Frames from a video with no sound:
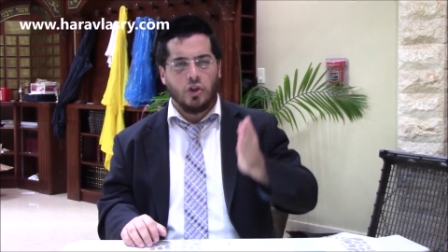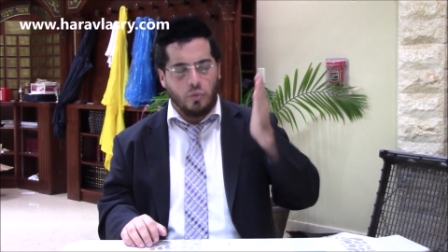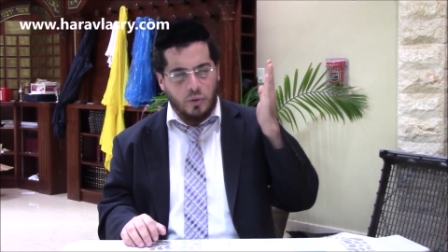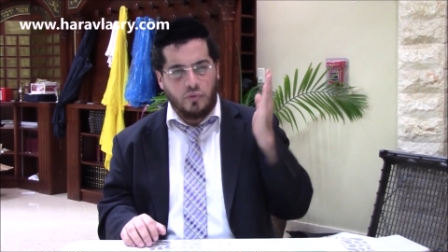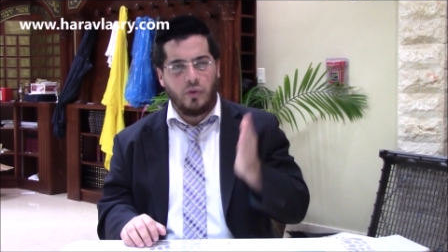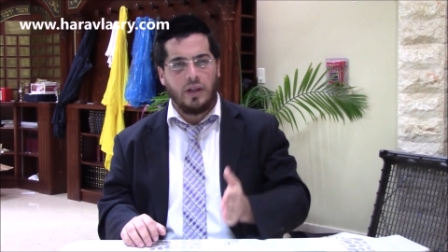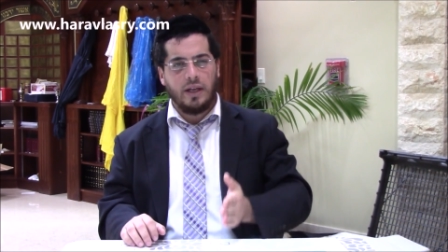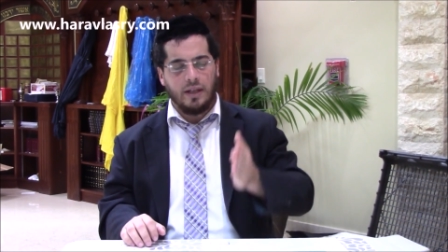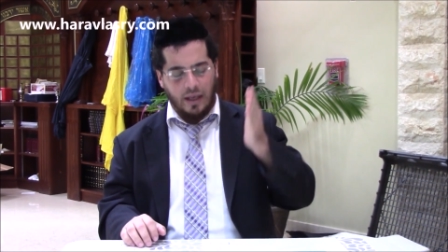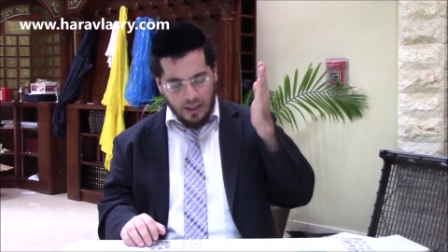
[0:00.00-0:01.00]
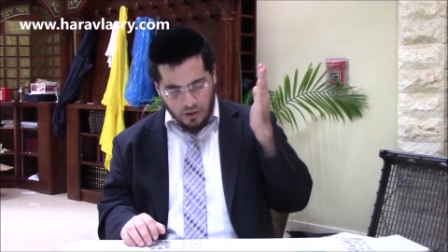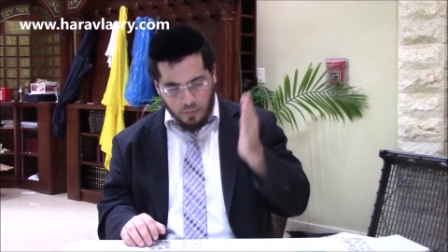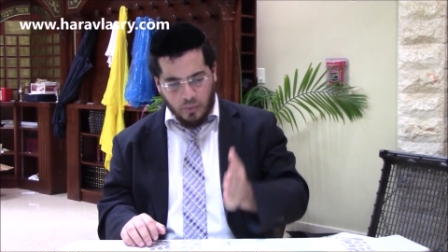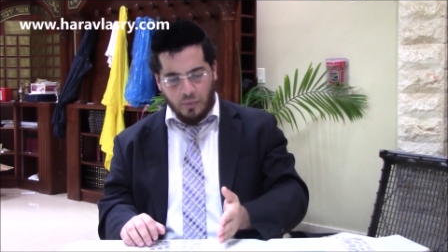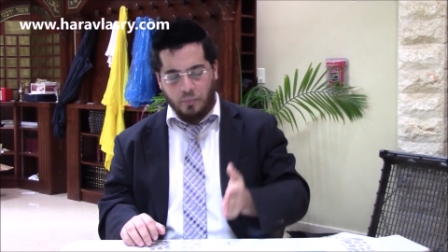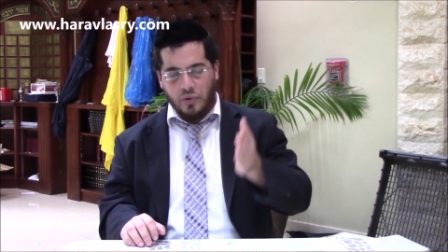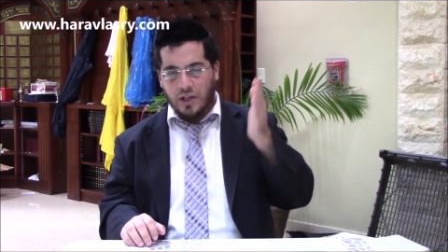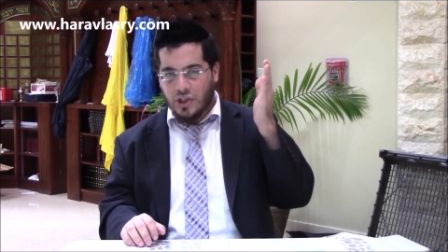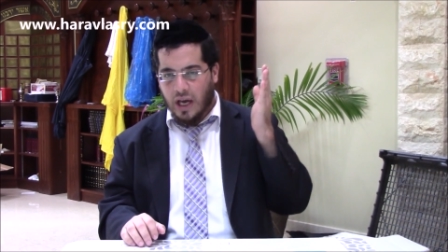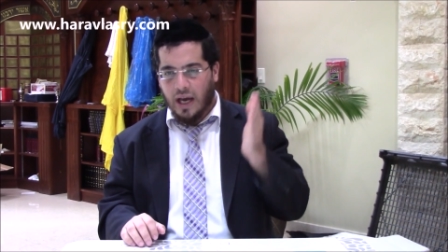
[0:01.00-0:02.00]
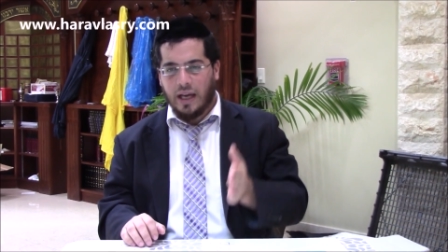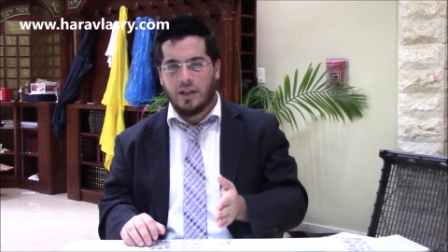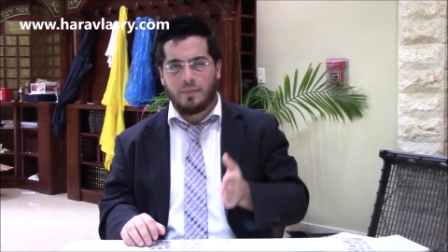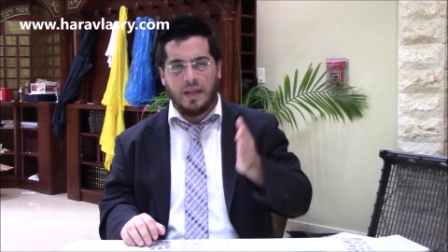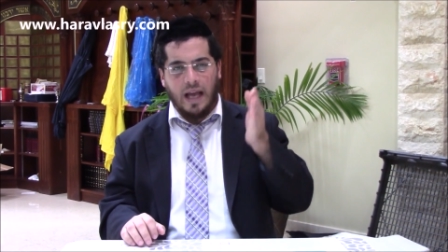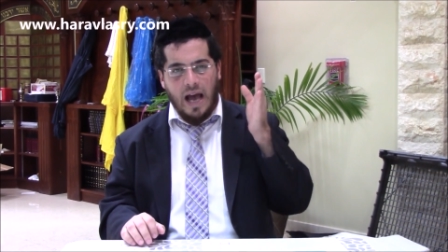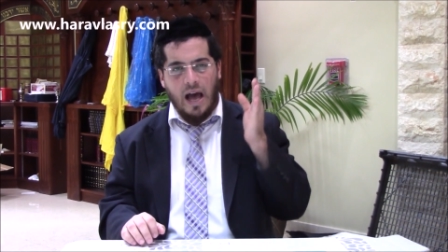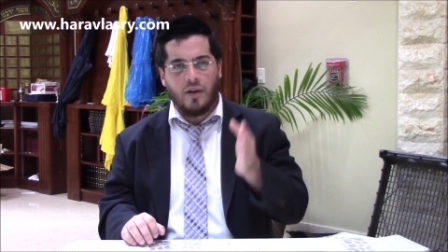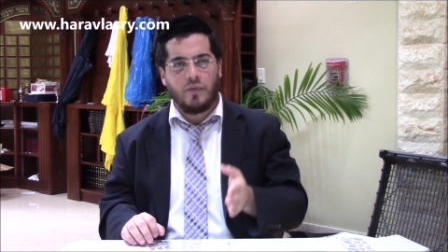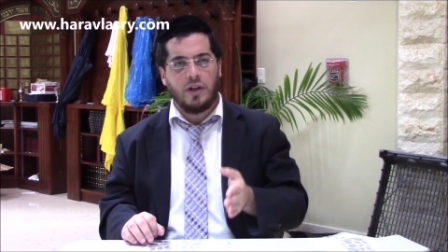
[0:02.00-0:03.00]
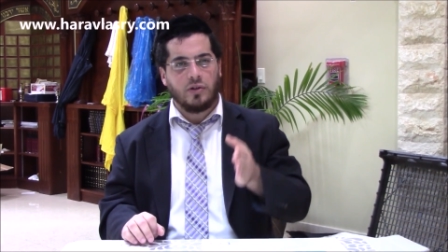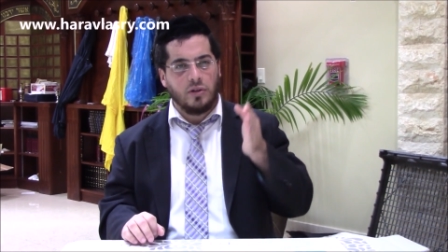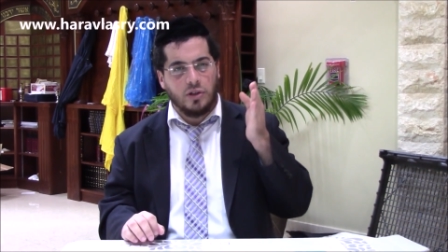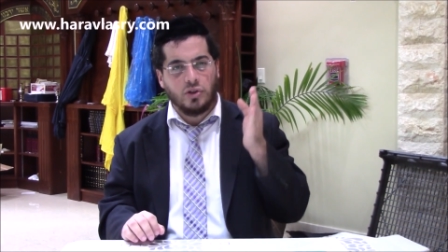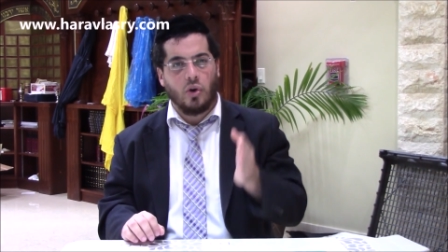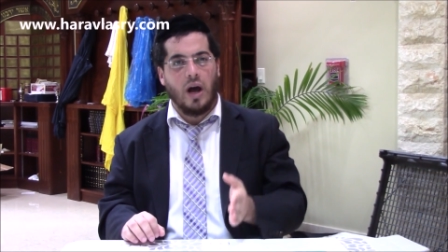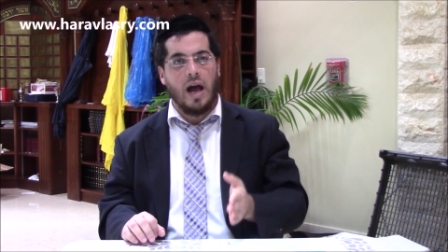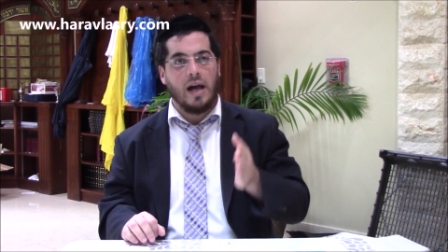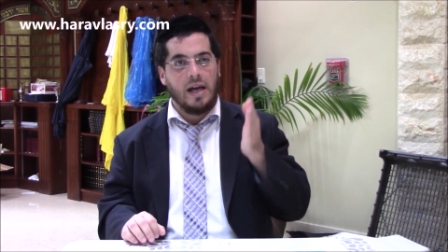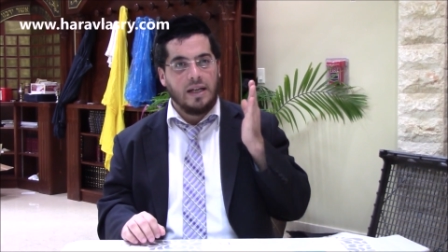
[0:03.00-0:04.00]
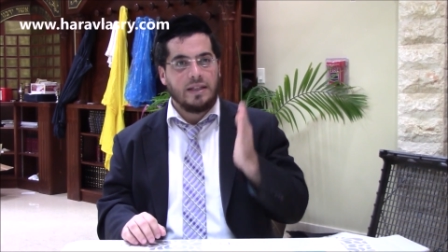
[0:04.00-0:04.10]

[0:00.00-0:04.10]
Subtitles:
to put tefillin, to pray shacharit, mincha, arvit, to learn Torah.